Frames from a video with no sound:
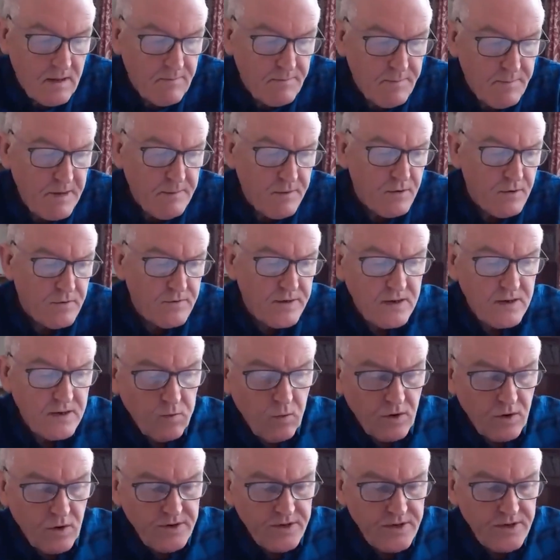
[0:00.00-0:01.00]
people who'd had
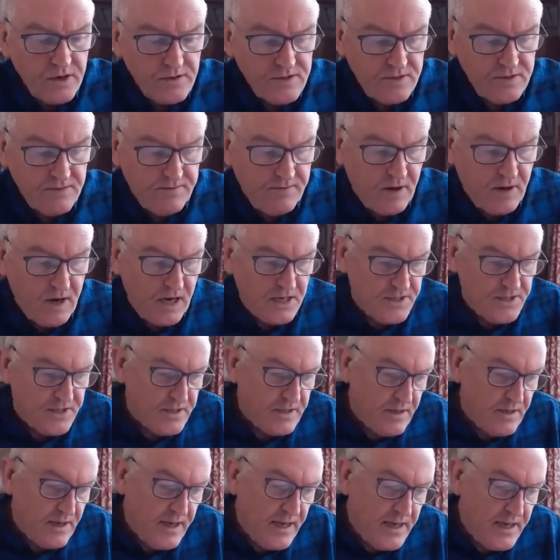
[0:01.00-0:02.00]
one dose of
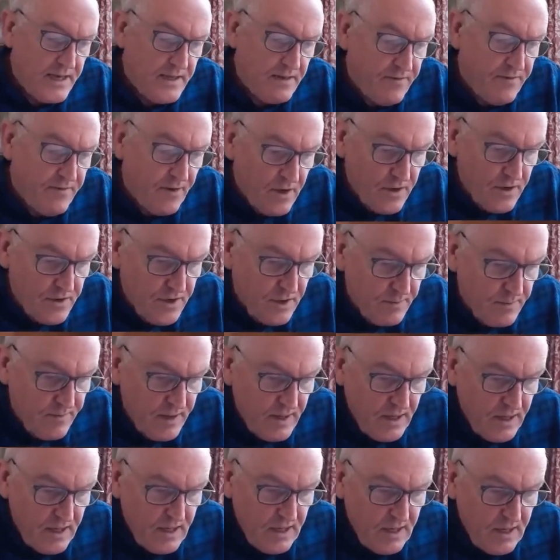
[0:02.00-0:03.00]
Pfizer, here they followed up
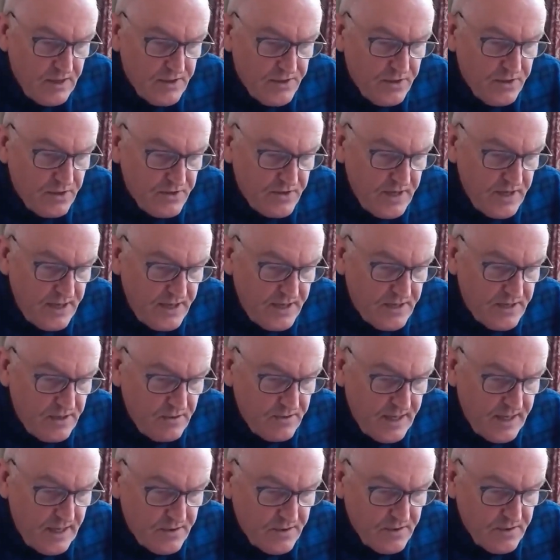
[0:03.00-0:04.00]

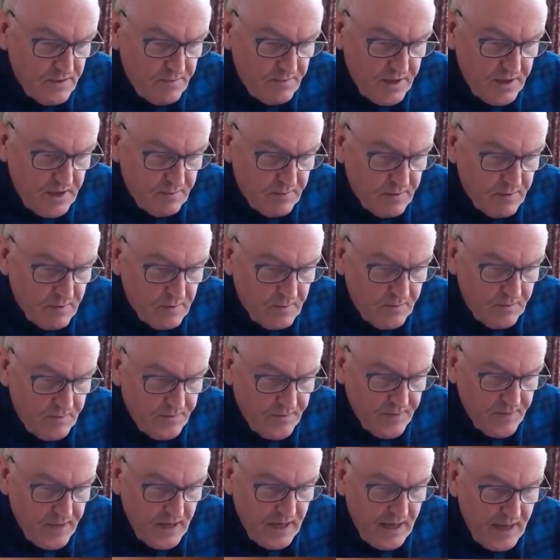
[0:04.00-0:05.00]
282,000 people.
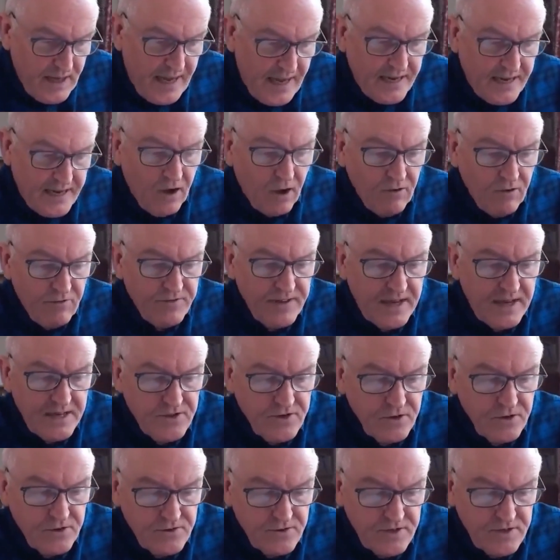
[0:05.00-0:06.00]
And of that
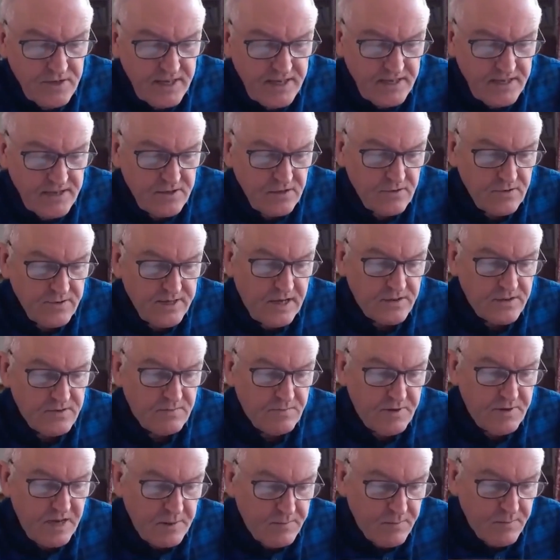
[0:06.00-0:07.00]

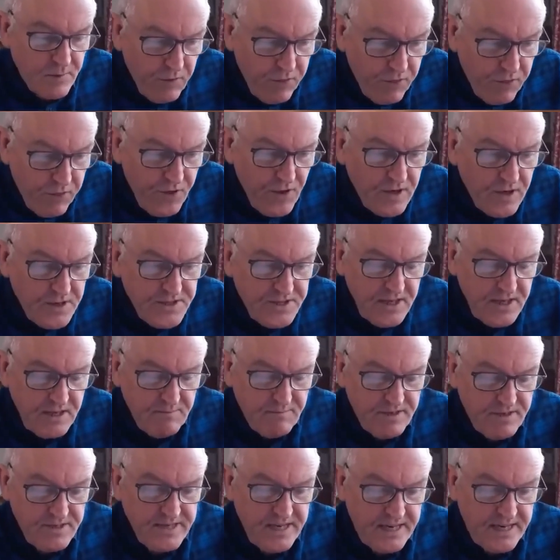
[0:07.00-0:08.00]
282,000 people,
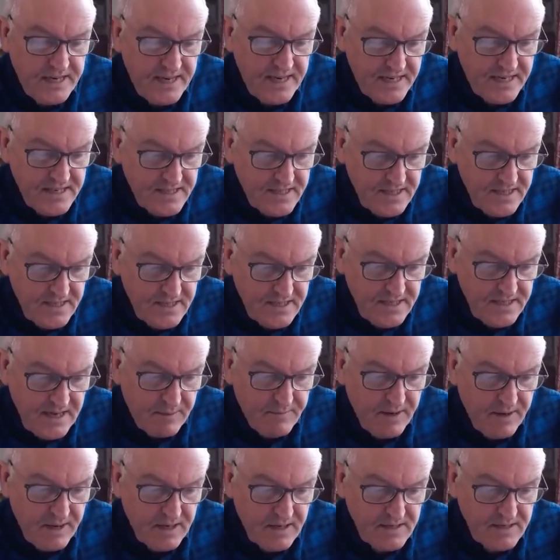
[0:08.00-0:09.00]
13% had
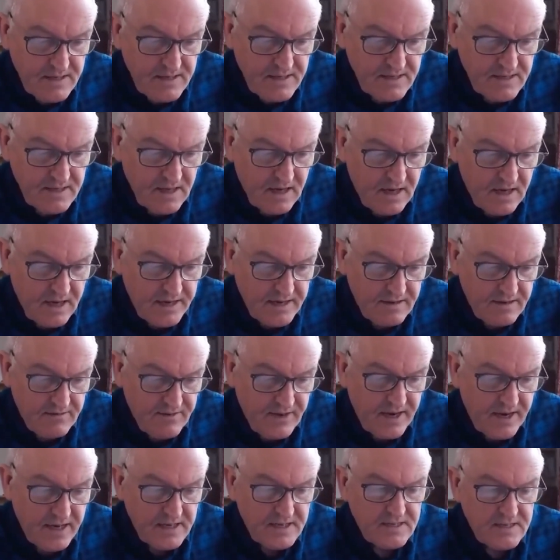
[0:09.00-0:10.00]
systemic side
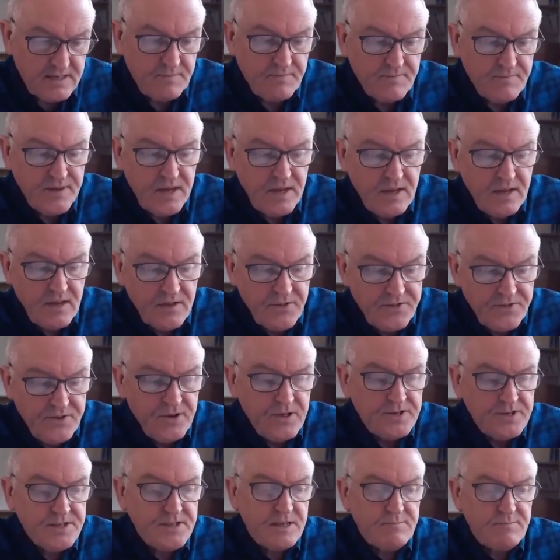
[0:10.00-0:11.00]
effects.
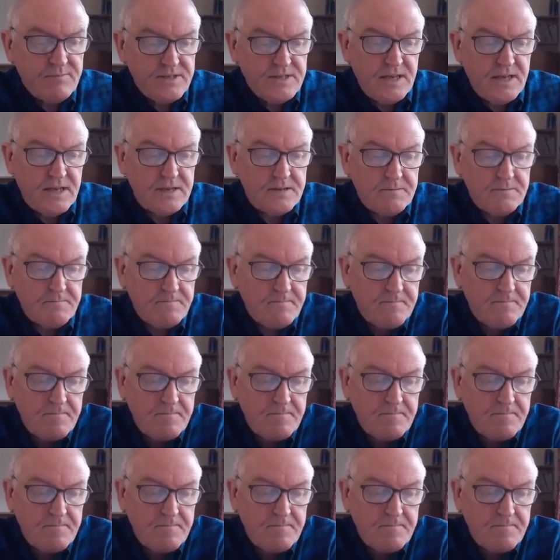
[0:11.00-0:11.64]
13%.